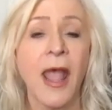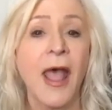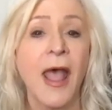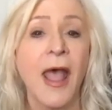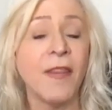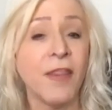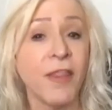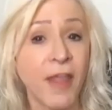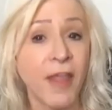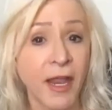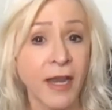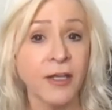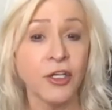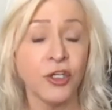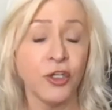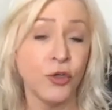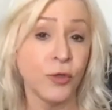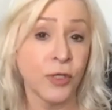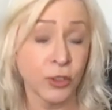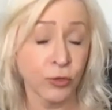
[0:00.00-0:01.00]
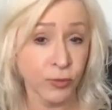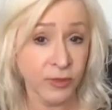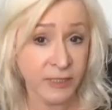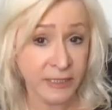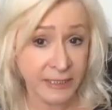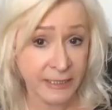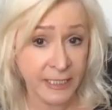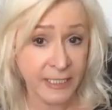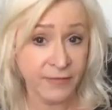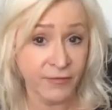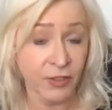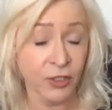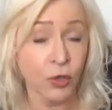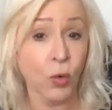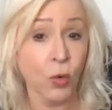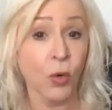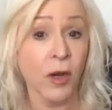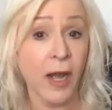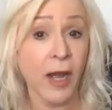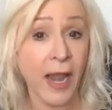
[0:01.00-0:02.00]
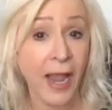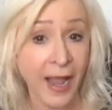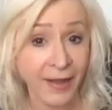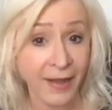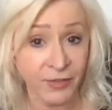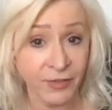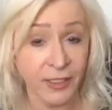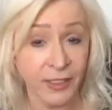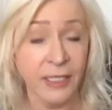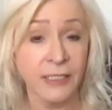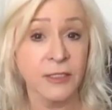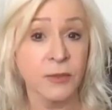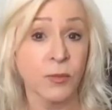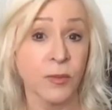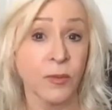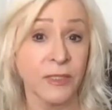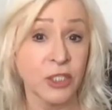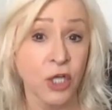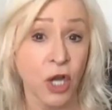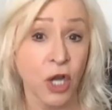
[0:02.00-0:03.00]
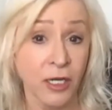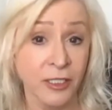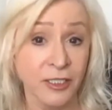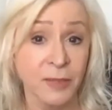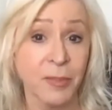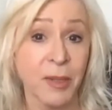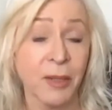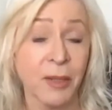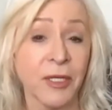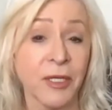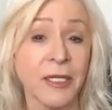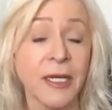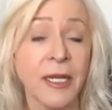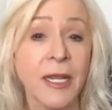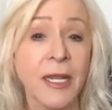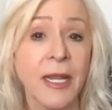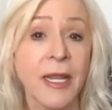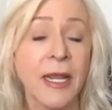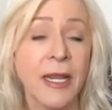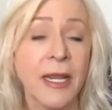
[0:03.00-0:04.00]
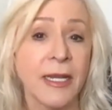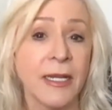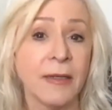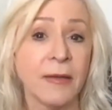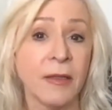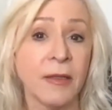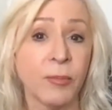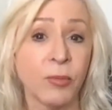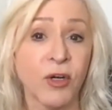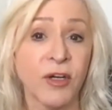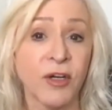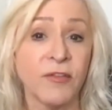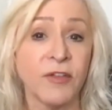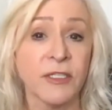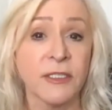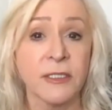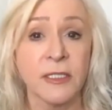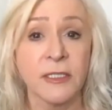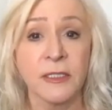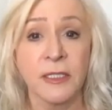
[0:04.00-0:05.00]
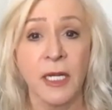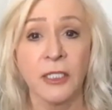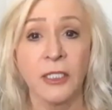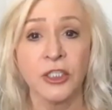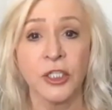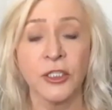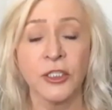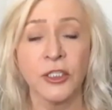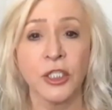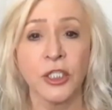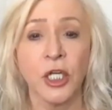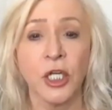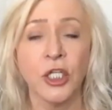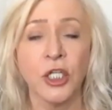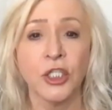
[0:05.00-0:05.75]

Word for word: And then you can receive it or have it, as we talked about it in the previous discussions.